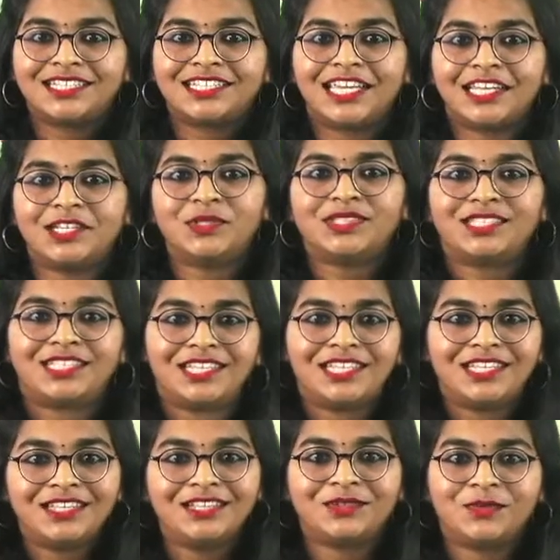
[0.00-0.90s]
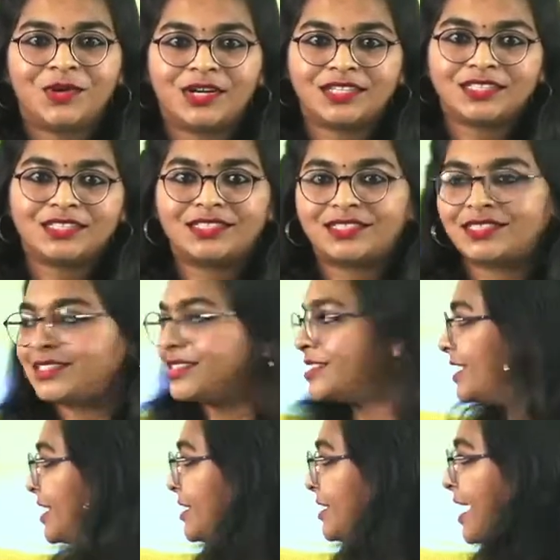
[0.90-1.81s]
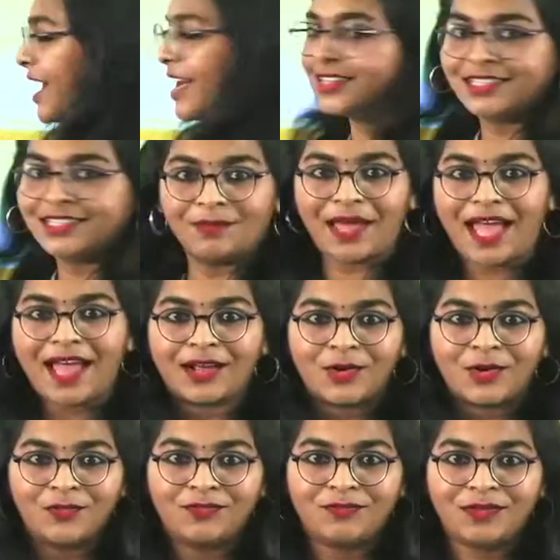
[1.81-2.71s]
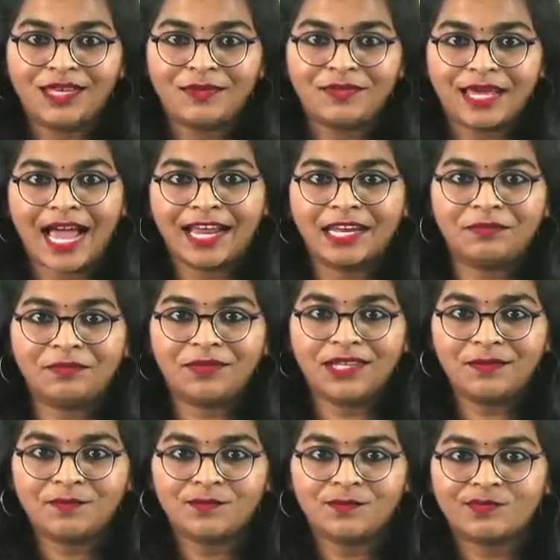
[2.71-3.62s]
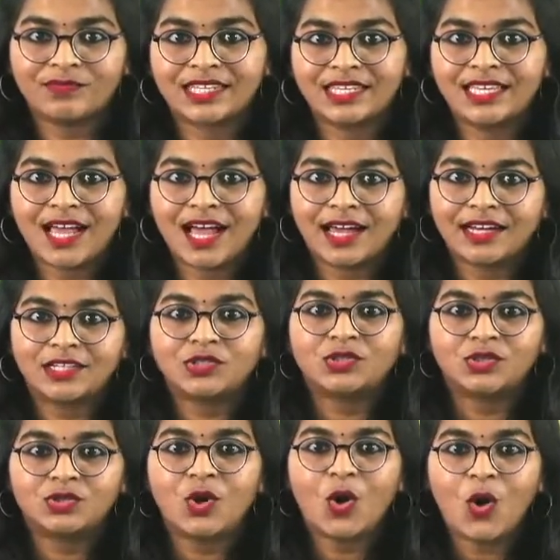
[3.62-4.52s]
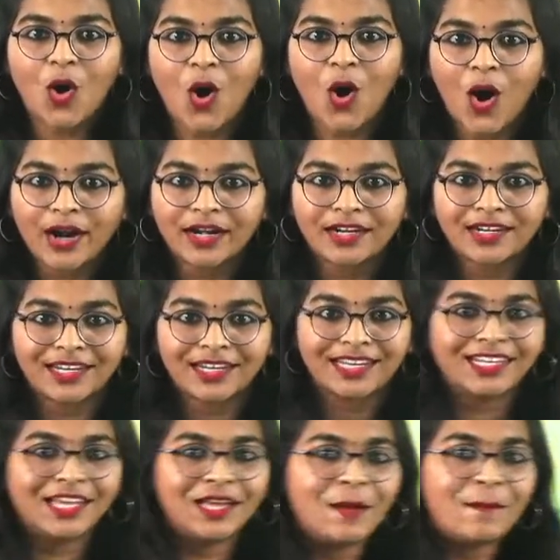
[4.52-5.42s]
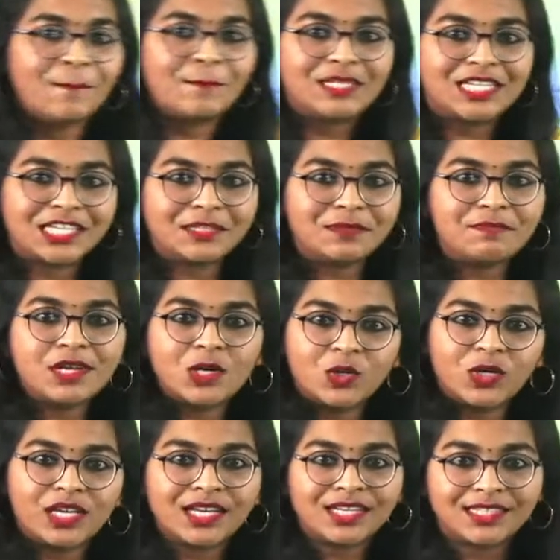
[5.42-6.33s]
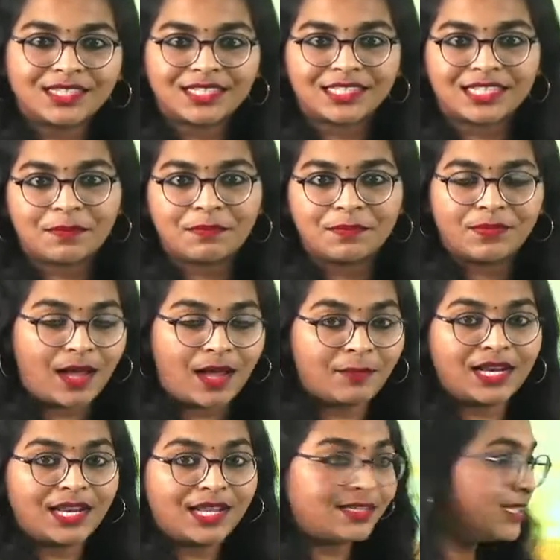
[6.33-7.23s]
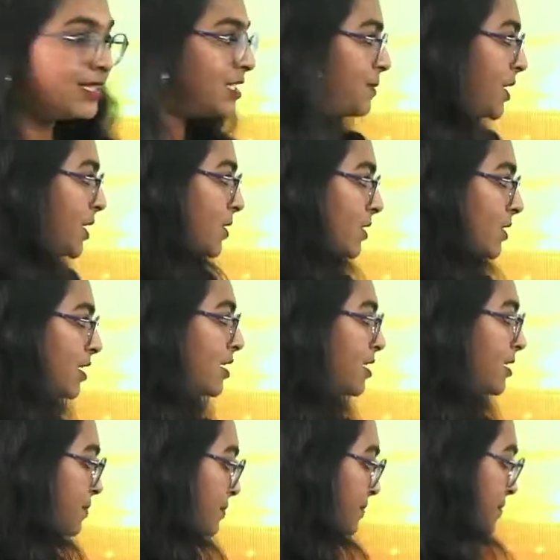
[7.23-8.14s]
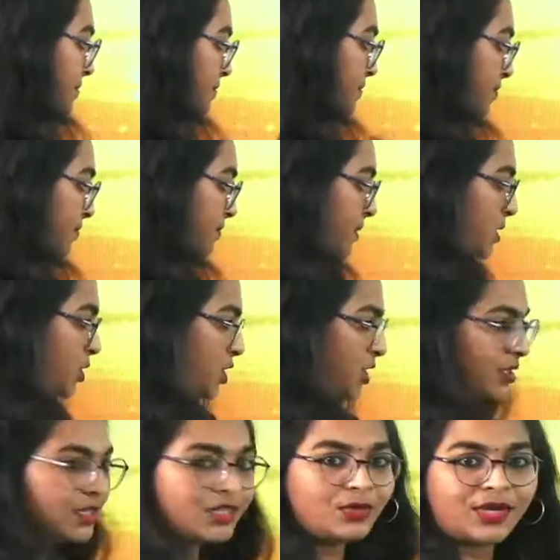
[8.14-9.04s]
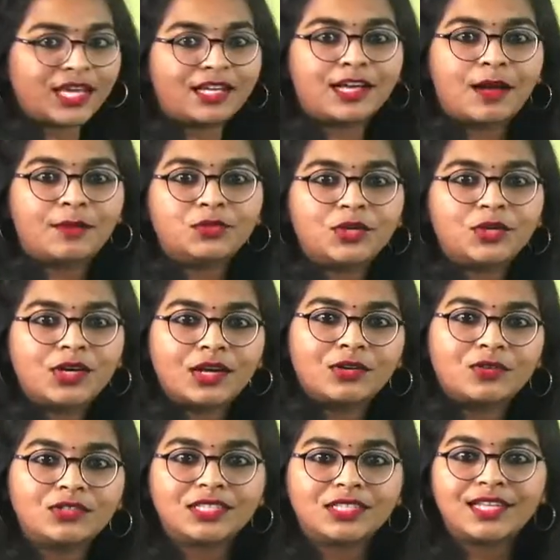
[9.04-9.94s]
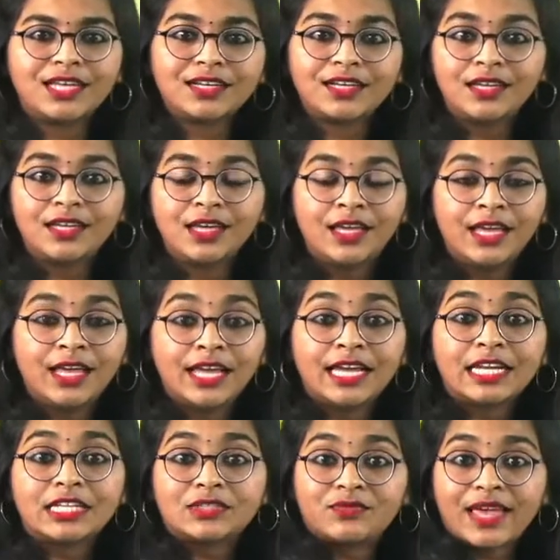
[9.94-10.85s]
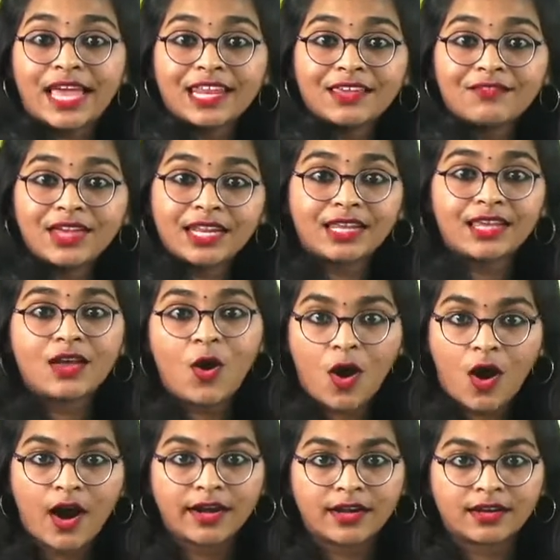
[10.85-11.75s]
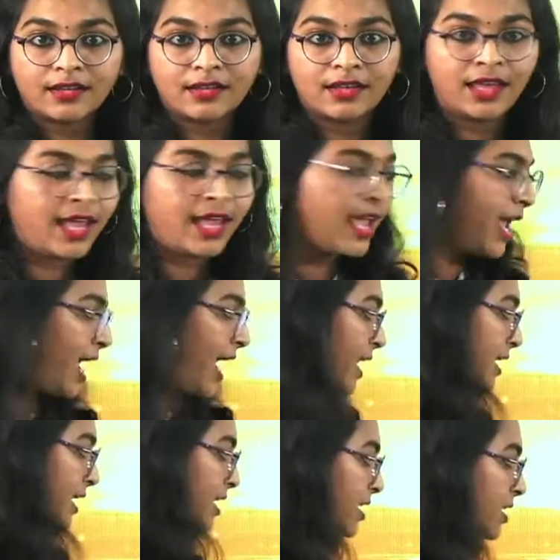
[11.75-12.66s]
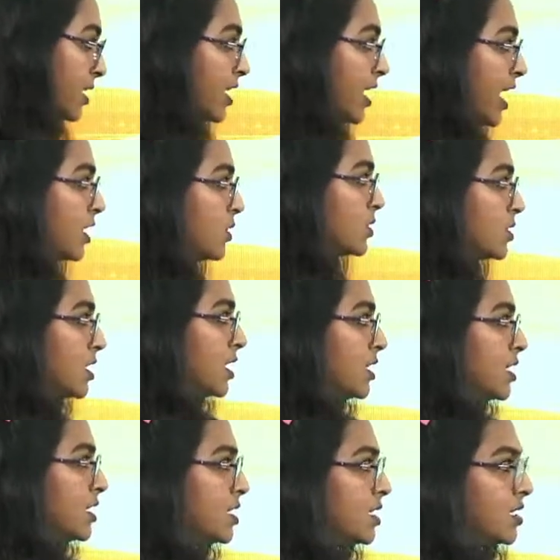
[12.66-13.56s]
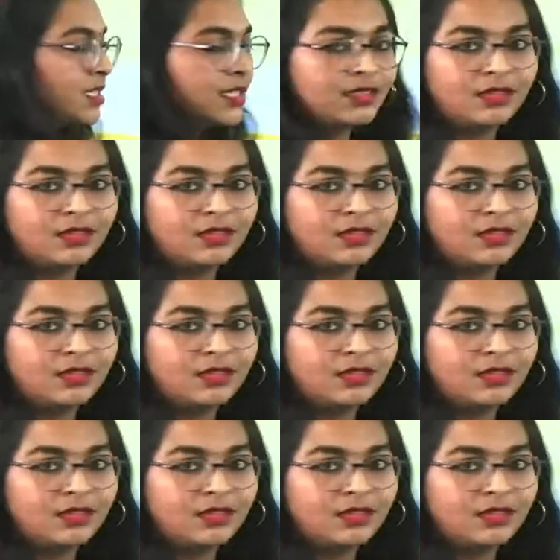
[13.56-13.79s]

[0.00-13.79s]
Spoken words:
Can you see what is at the back of me, behind me? Yeah, it is so hot, right? Just by looking at this this particular picture, you can come to a conclusion that it is very, very hot. And here, can you see this?